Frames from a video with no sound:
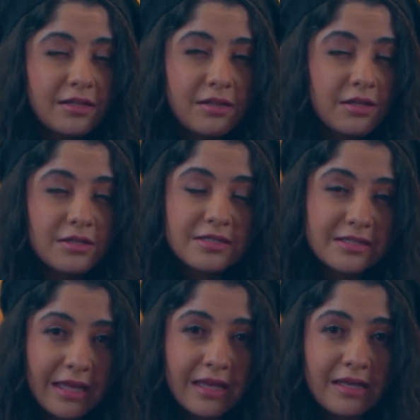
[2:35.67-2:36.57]
clear
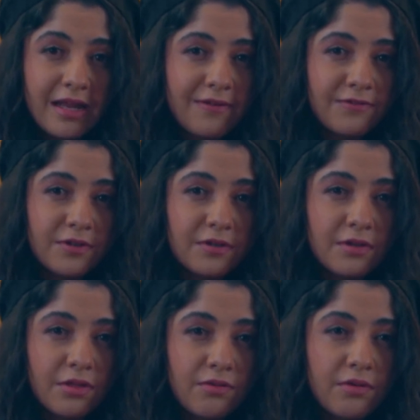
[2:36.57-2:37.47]
skin
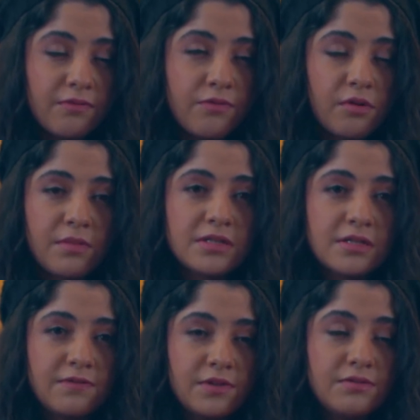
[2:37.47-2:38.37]
after 3 to 4 months
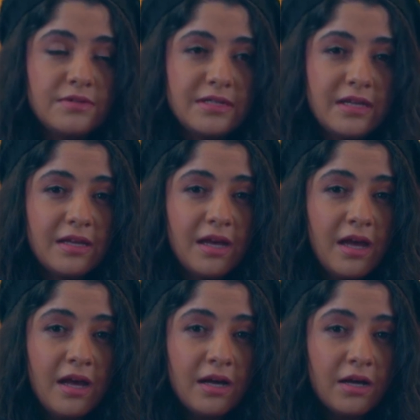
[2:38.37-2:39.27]
of using
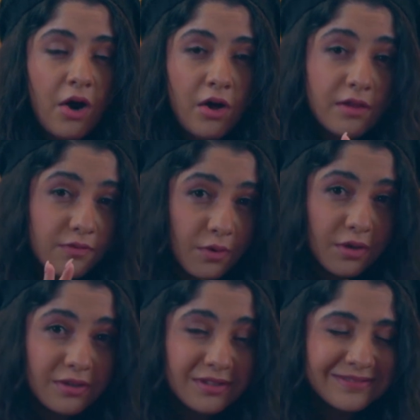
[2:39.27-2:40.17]
olive
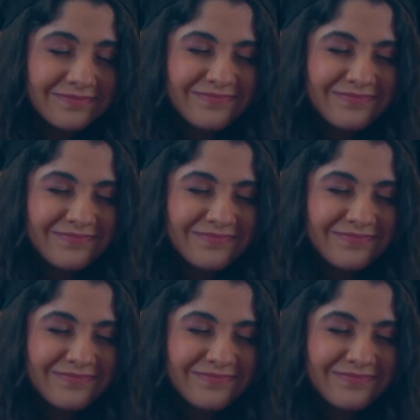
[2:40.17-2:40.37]
oil.